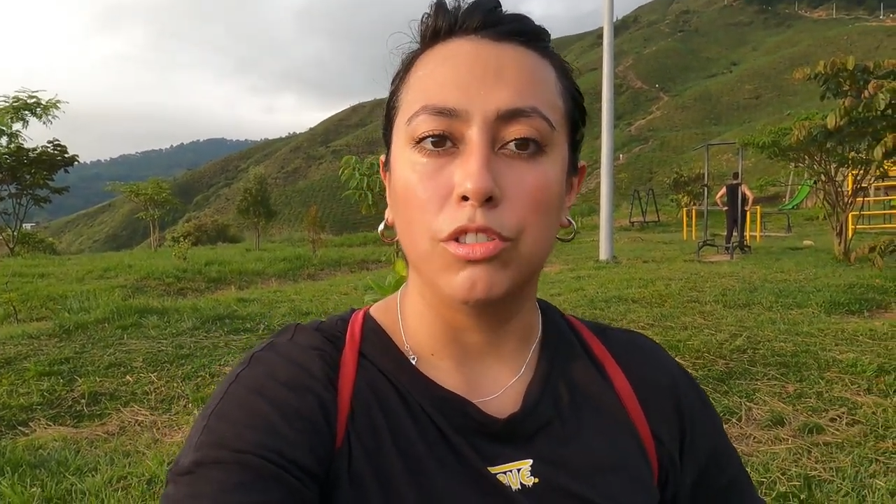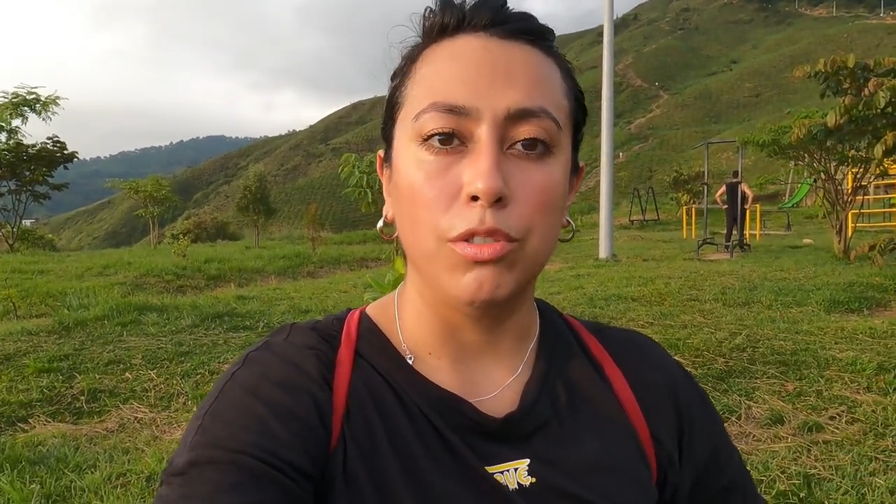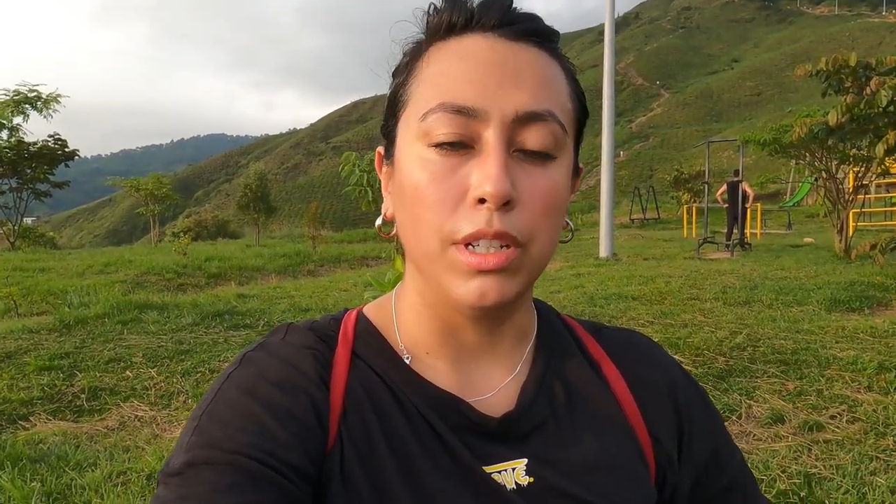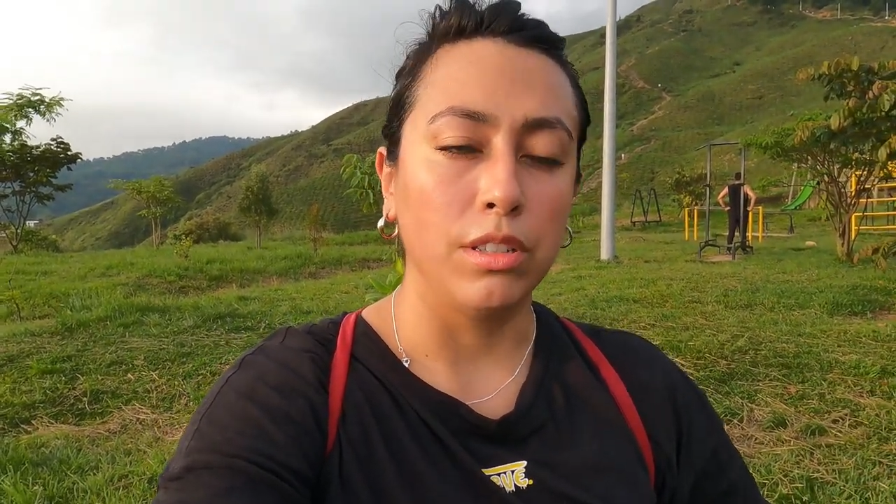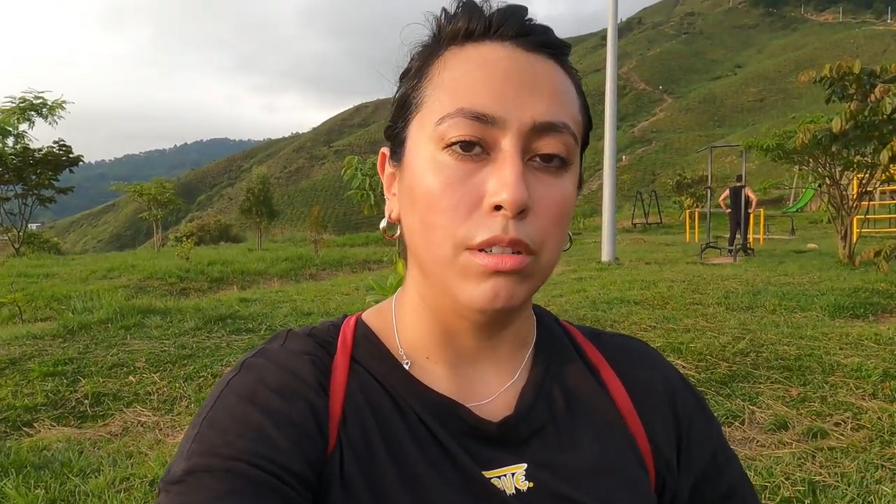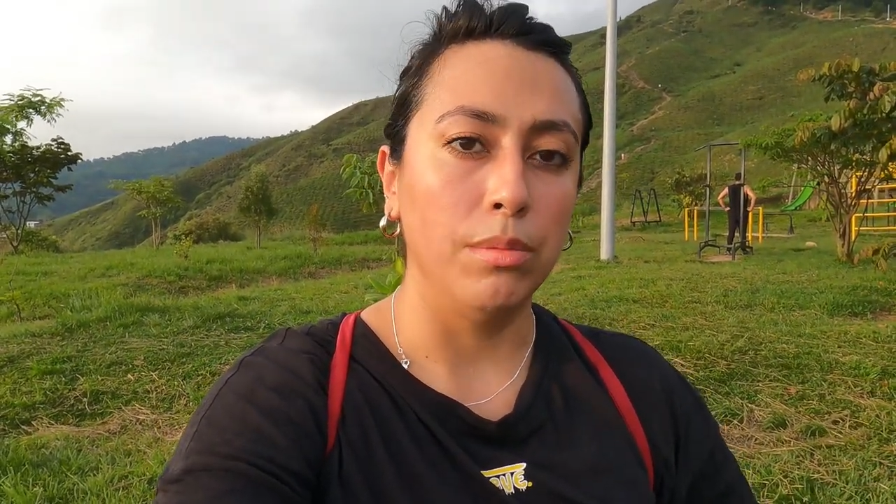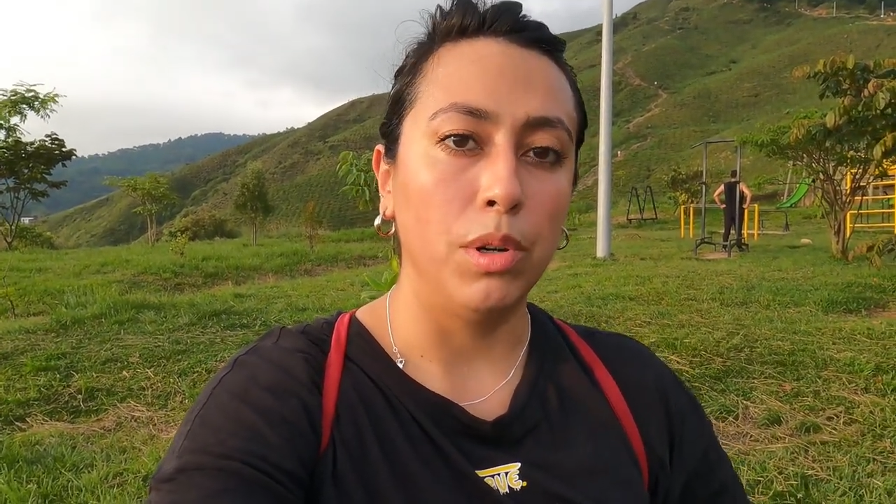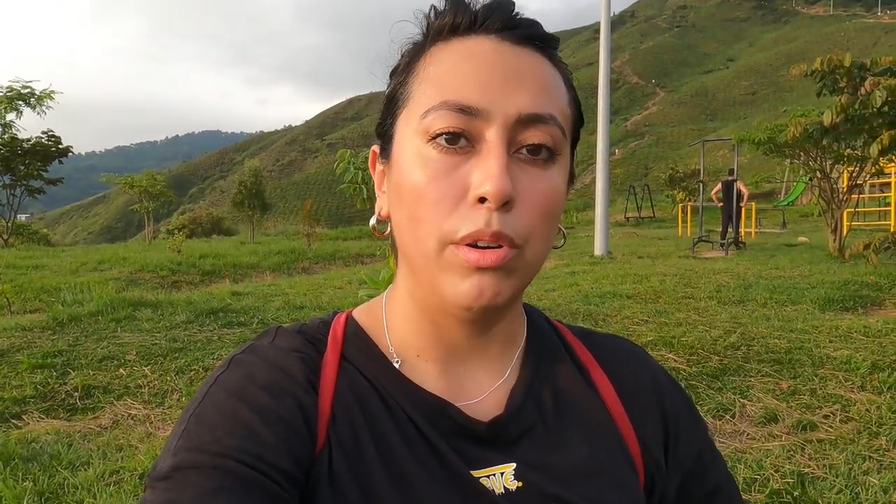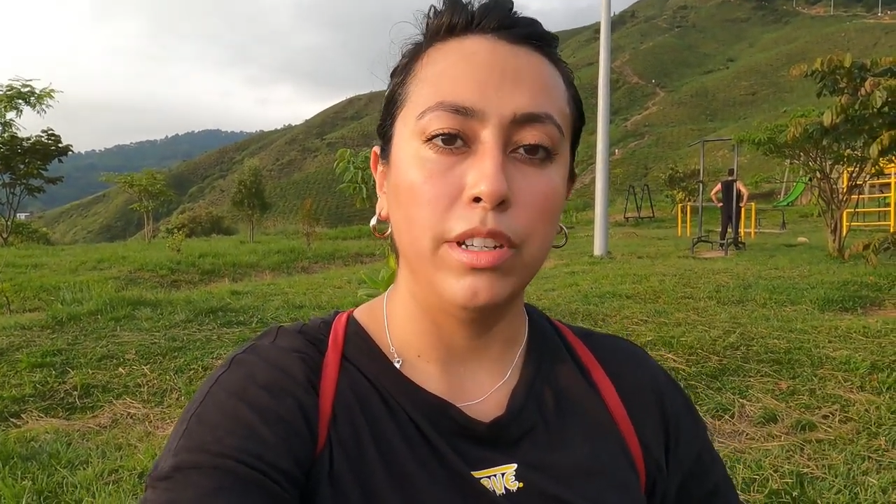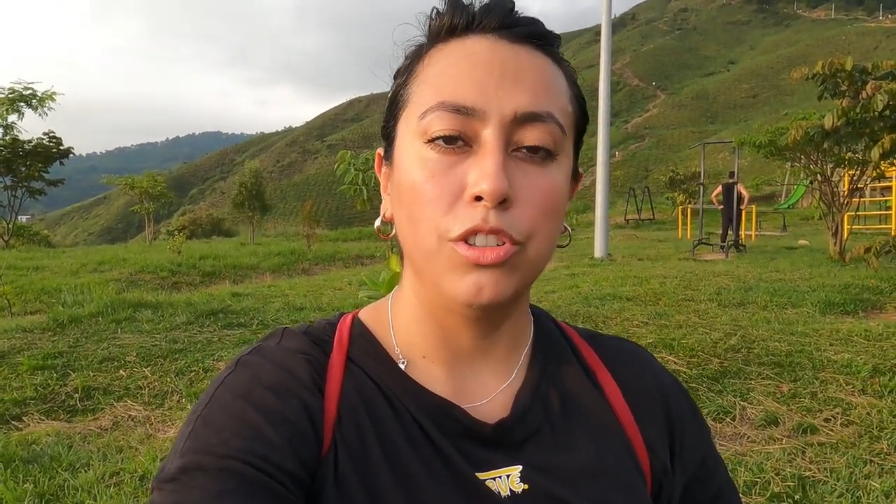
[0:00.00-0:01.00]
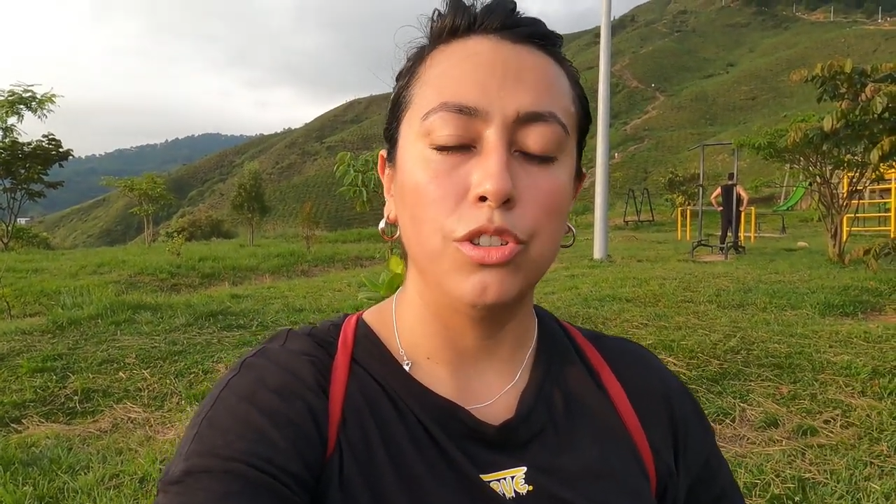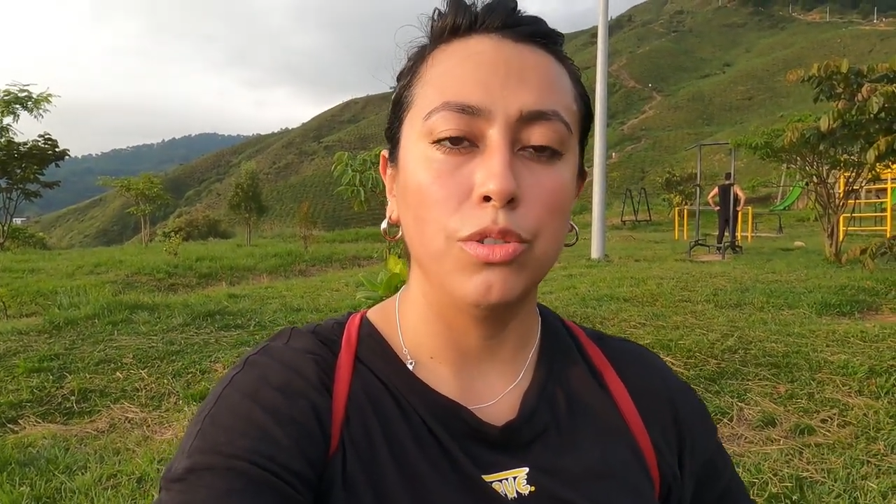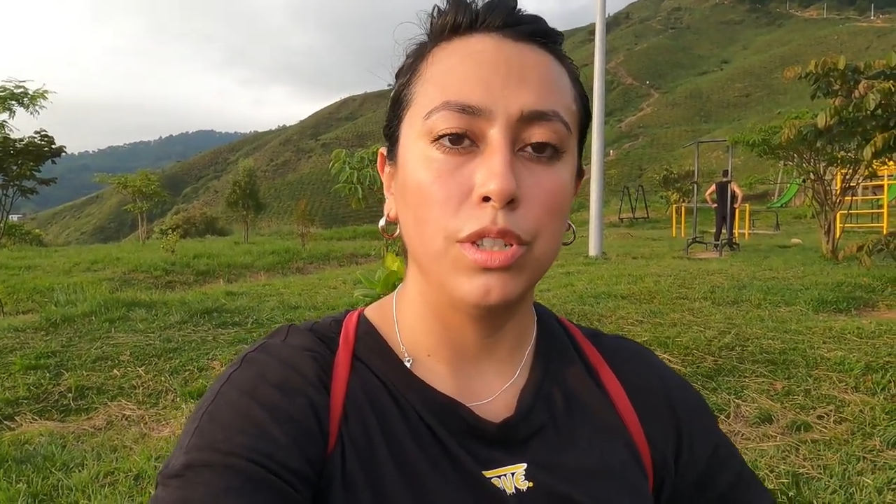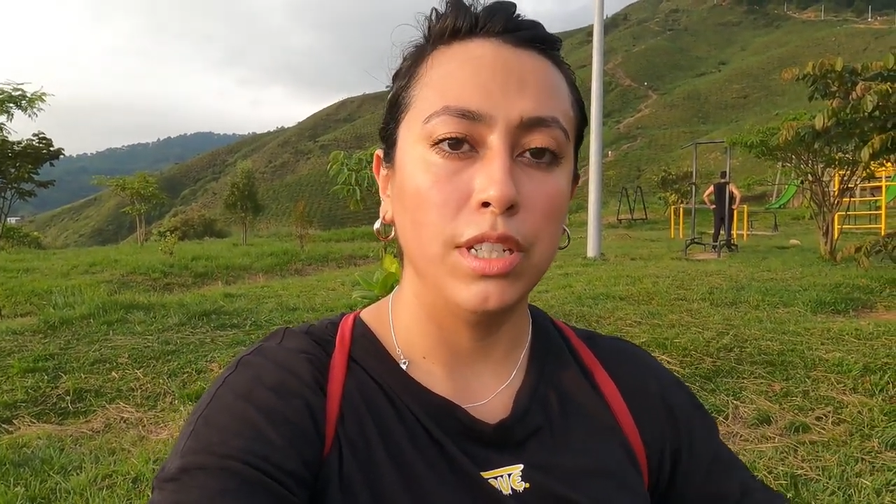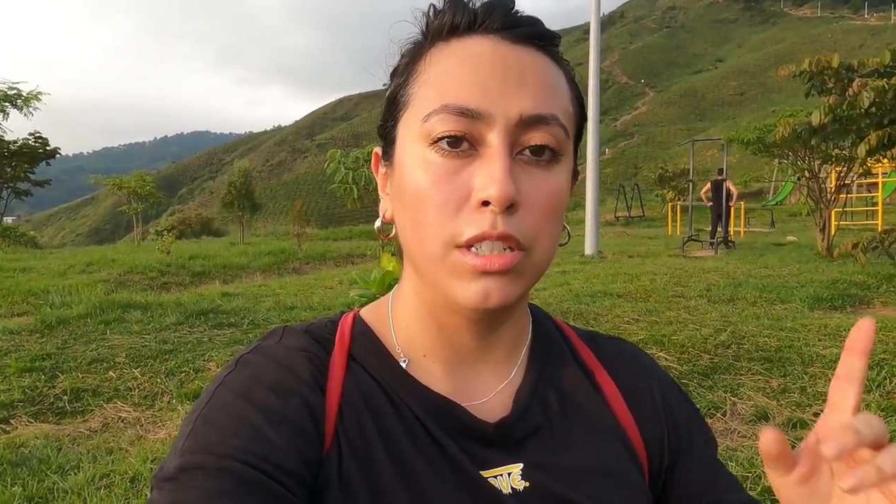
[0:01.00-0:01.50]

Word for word: drink some orange juice